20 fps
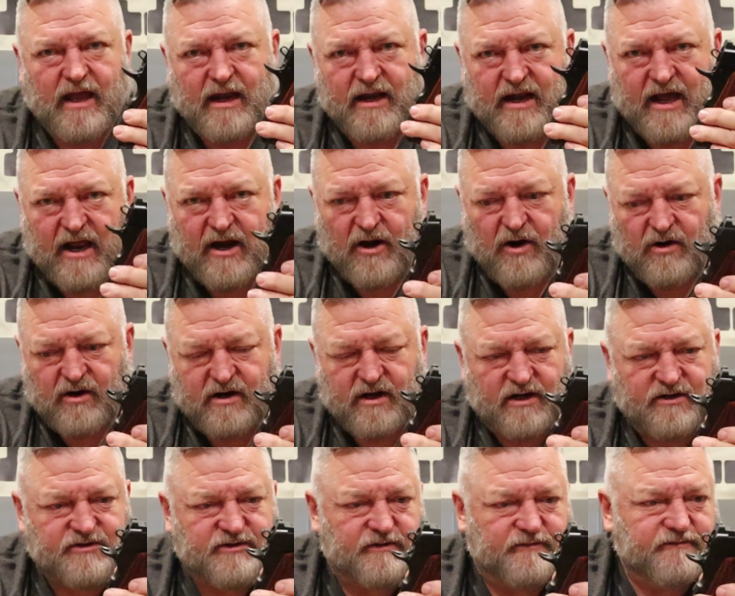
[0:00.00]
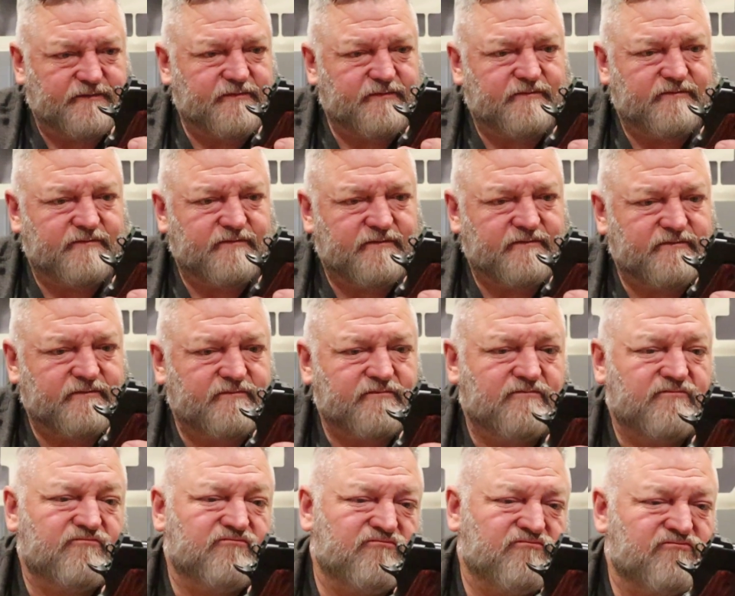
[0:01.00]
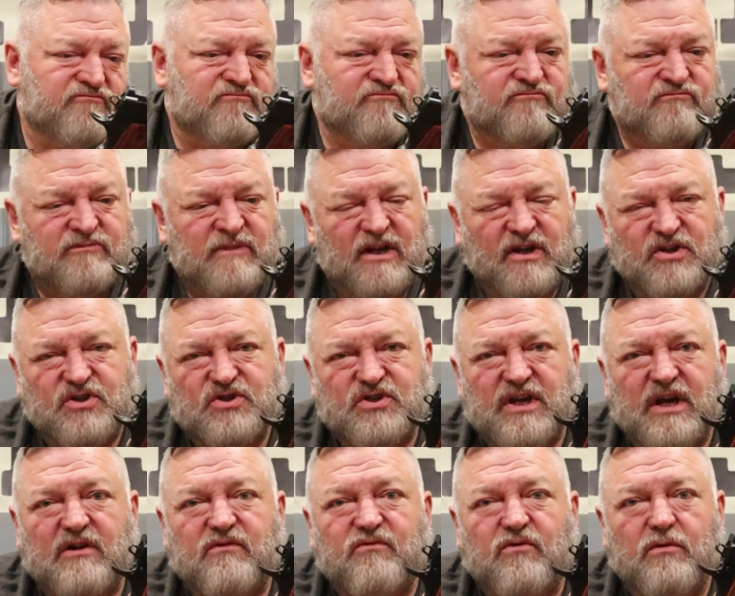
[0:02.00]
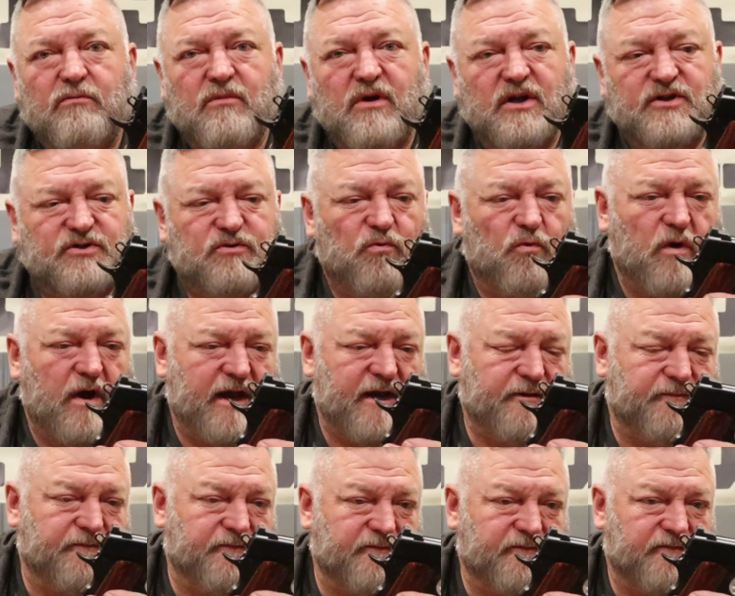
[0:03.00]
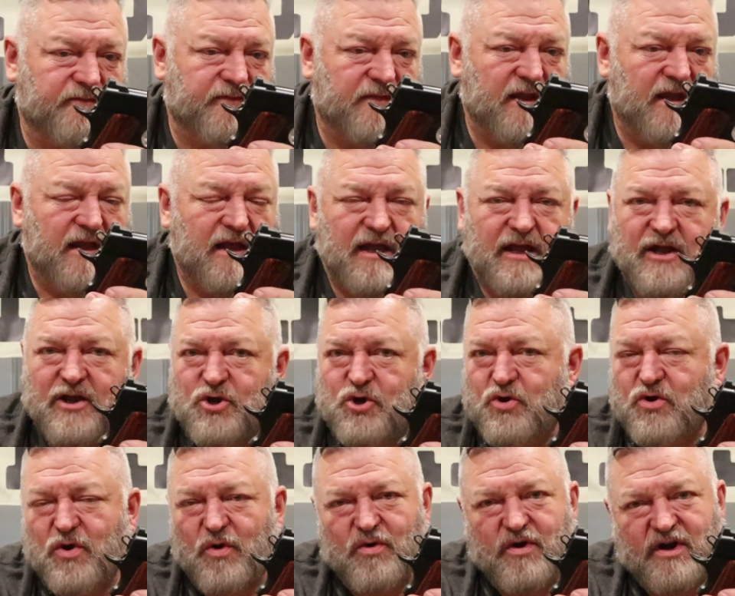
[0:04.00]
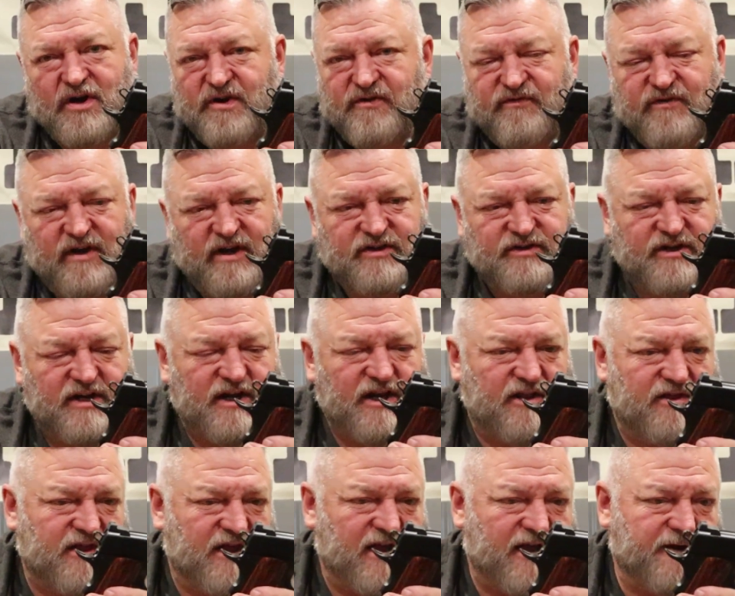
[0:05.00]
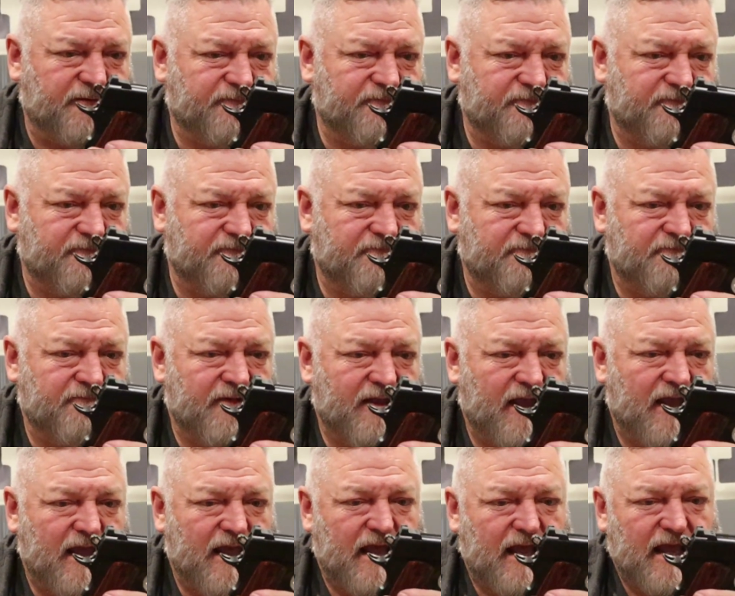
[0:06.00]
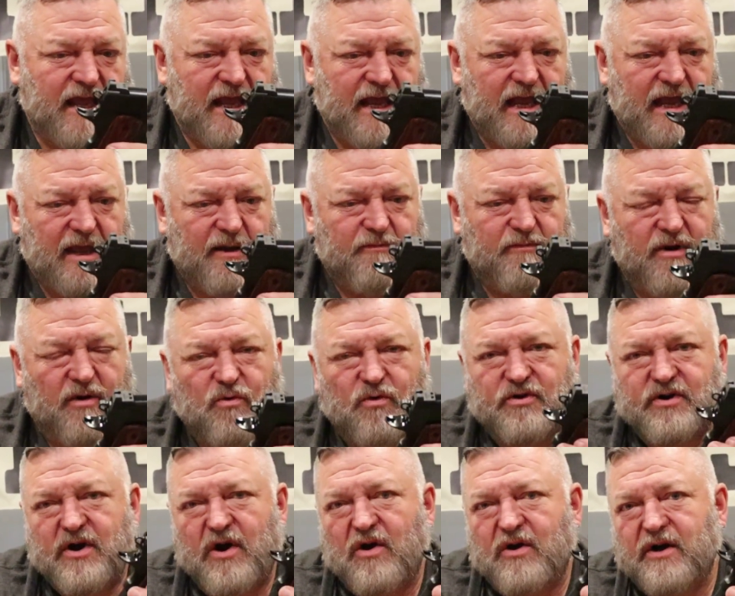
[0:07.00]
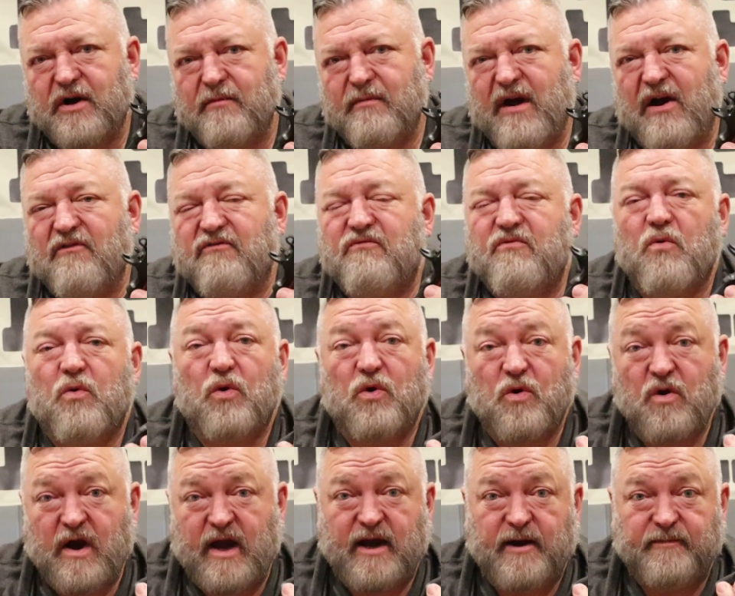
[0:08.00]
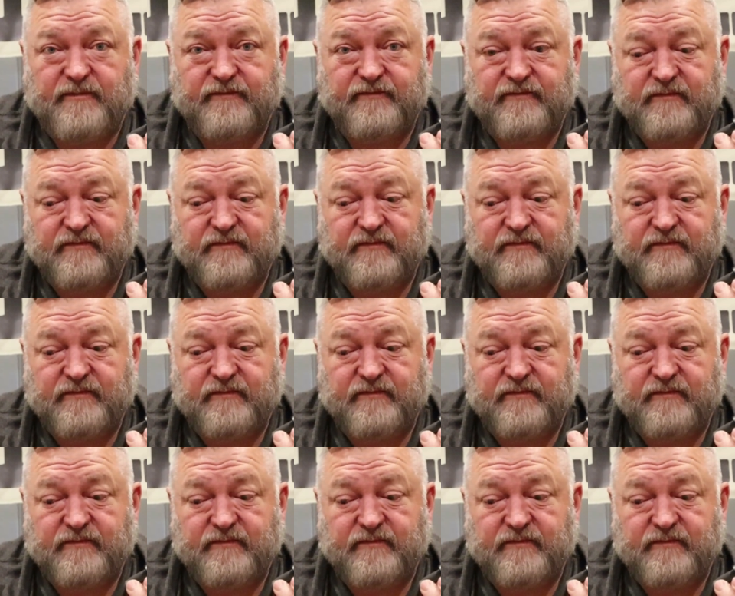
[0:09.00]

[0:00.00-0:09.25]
Nighthawk Custom, several months wait. You don't need to fix anything, but we're talking about $4 grand.